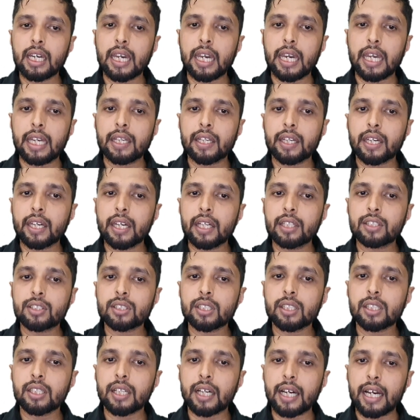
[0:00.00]
engage
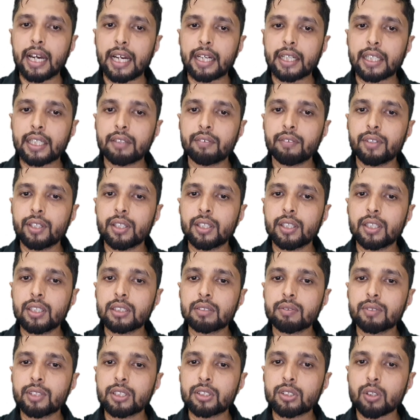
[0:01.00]
in
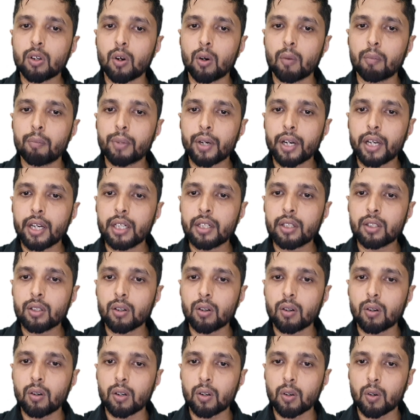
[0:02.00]
activities which operate
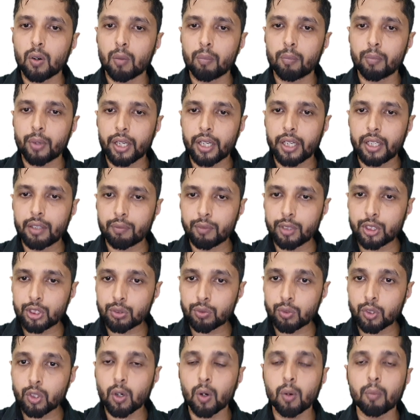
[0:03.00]
which
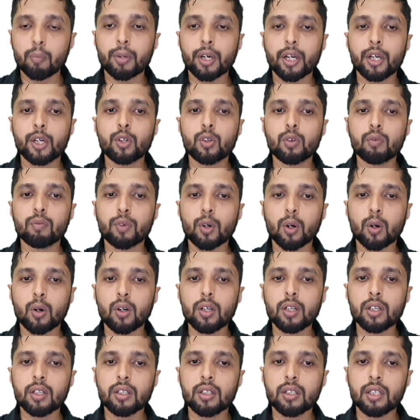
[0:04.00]
would operate to
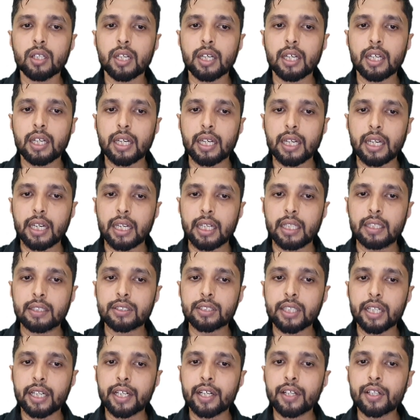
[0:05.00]
fraud,
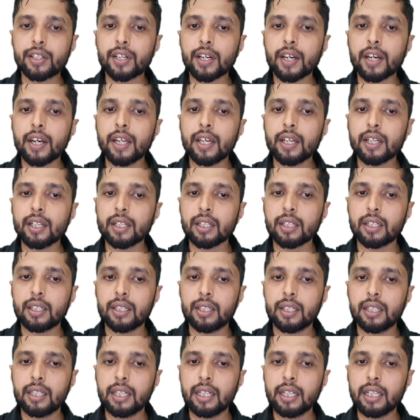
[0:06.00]
insider trading,
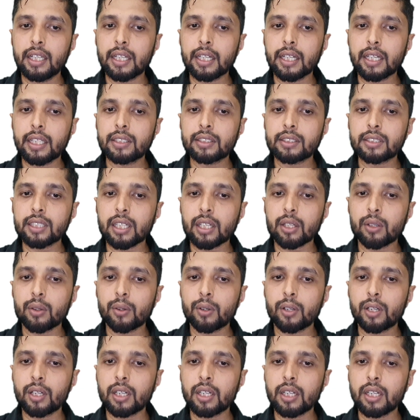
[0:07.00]
dealing in
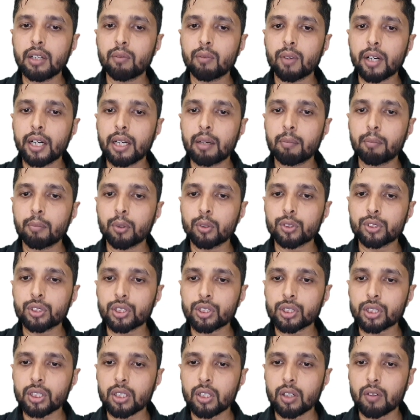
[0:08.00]
security while
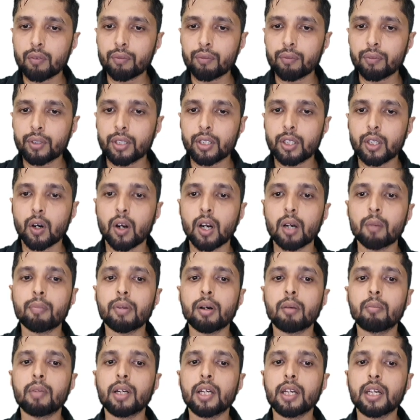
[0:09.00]
possession of
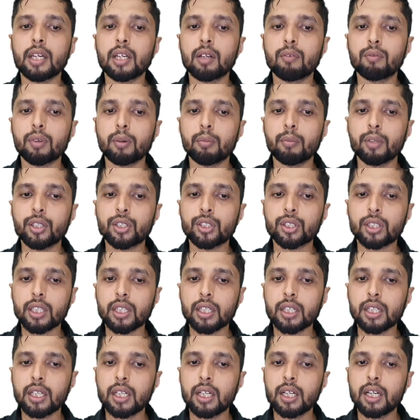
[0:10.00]
non-public
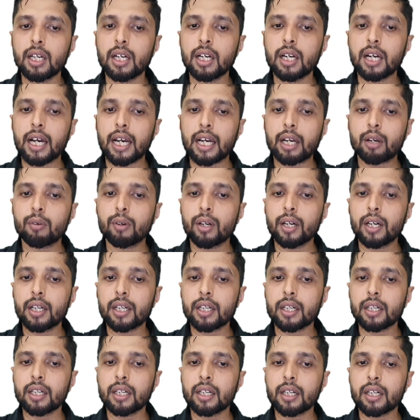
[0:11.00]
information,
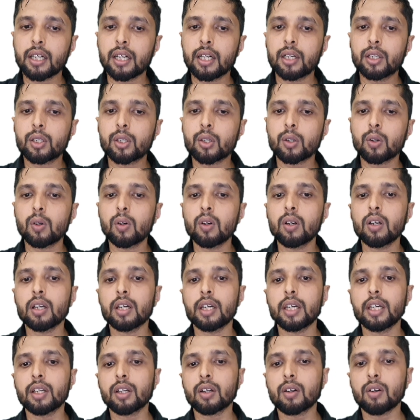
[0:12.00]
acquire control
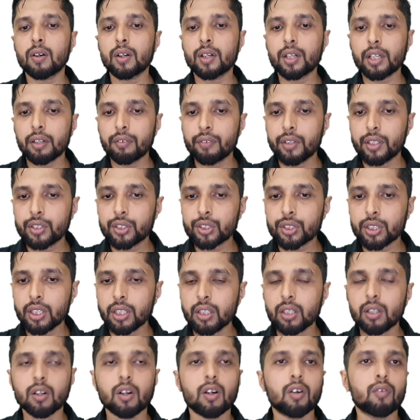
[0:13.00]
in
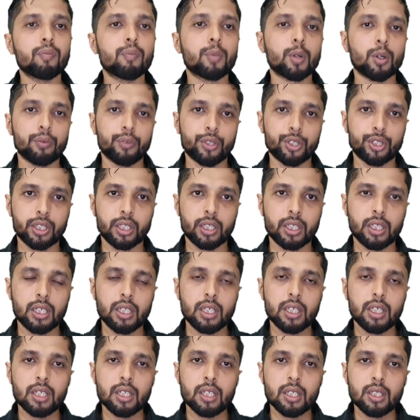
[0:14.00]
contravention of provision.
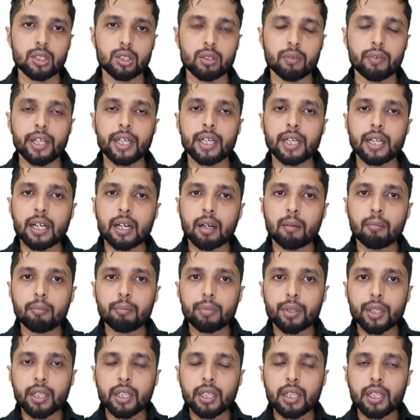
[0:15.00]
So when
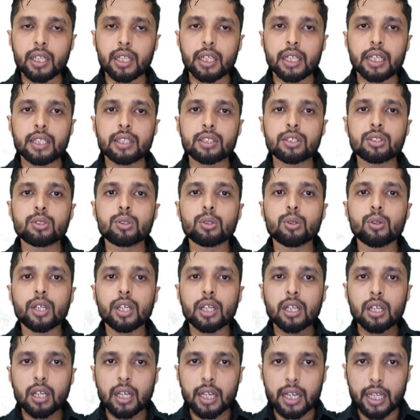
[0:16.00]
company is
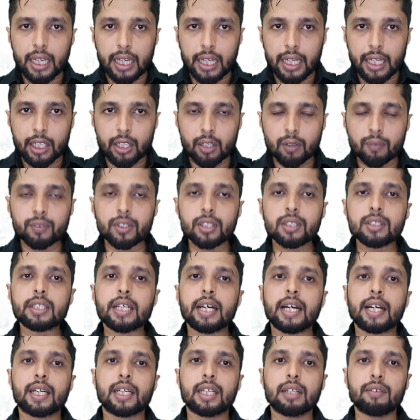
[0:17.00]
doing any of this
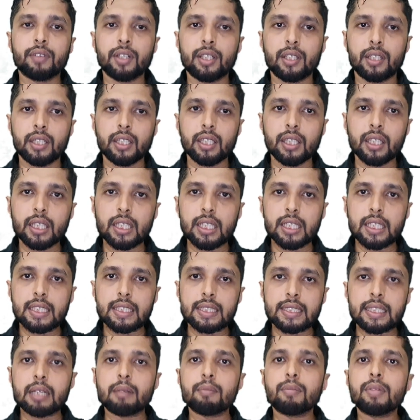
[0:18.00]
activity,
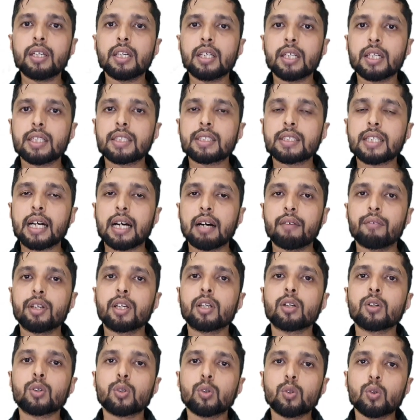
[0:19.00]
SEBI is
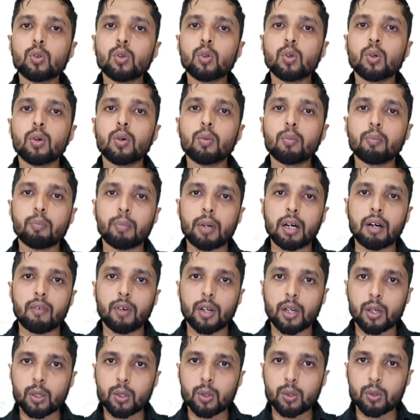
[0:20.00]
having
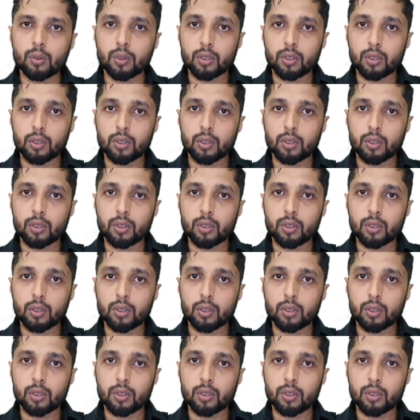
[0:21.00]
power